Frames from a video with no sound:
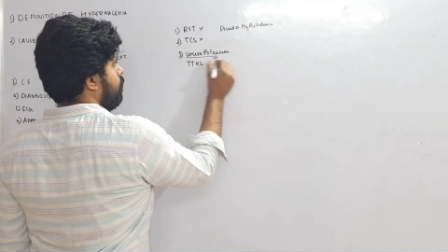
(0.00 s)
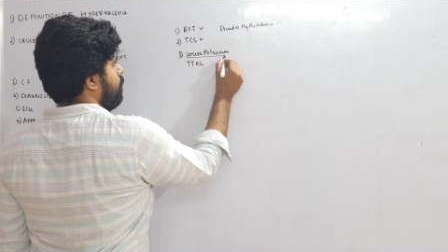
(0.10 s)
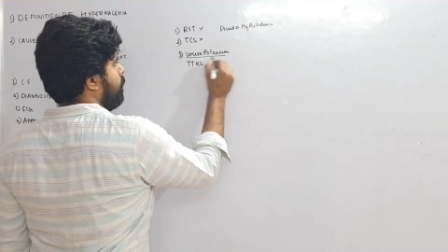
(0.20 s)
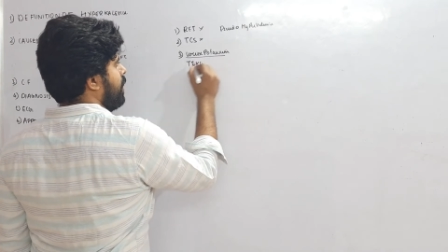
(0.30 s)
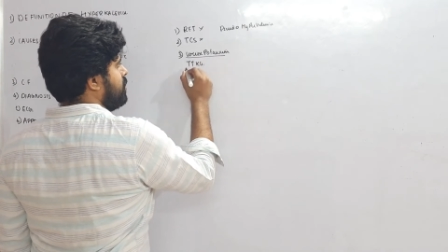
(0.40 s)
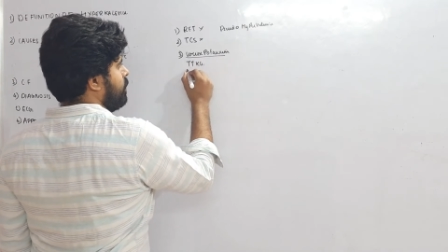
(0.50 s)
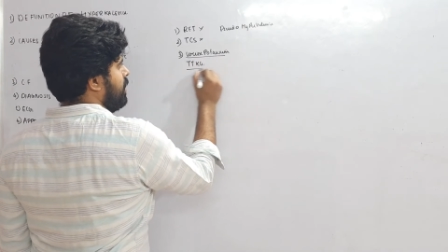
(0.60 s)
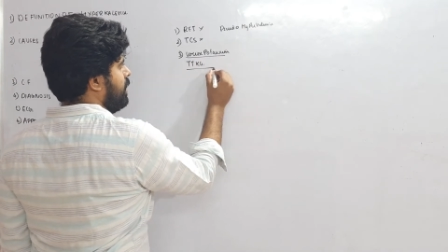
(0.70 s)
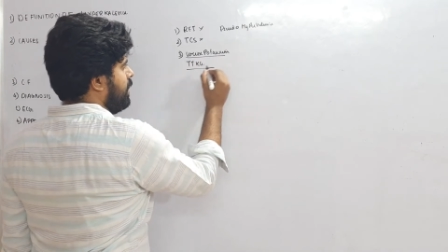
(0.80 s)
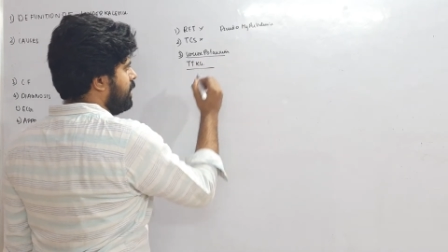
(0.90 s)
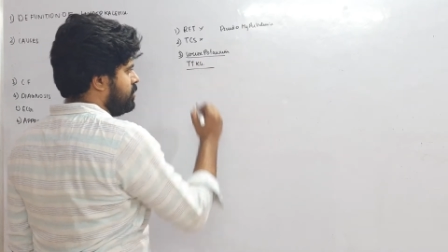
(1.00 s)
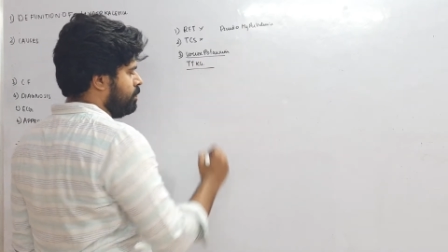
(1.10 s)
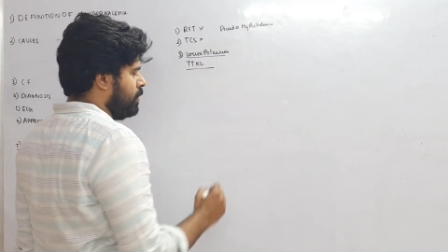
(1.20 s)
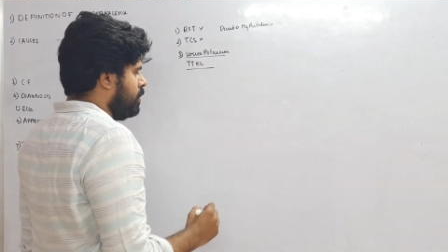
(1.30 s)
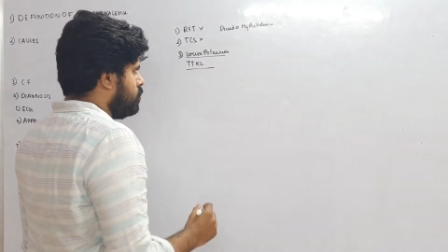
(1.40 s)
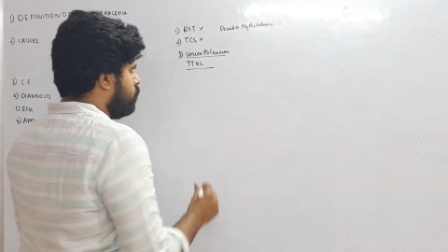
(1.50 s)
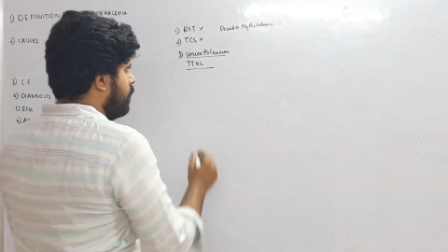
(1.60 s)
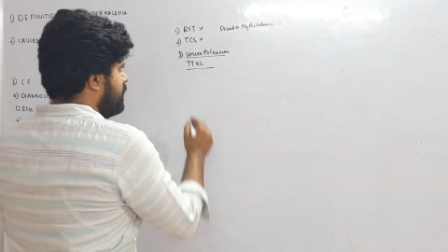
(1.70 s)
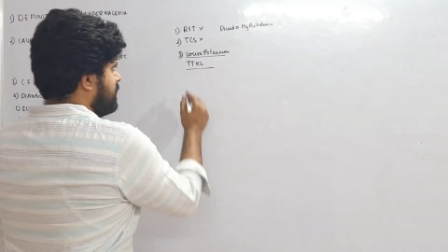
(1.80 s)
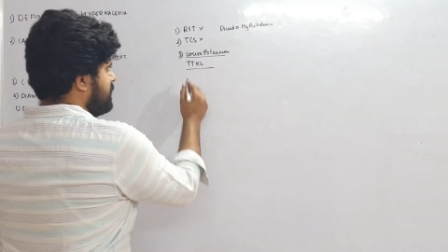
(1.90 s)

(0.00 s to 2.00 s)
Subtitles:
urine potassium and TTKG. So what is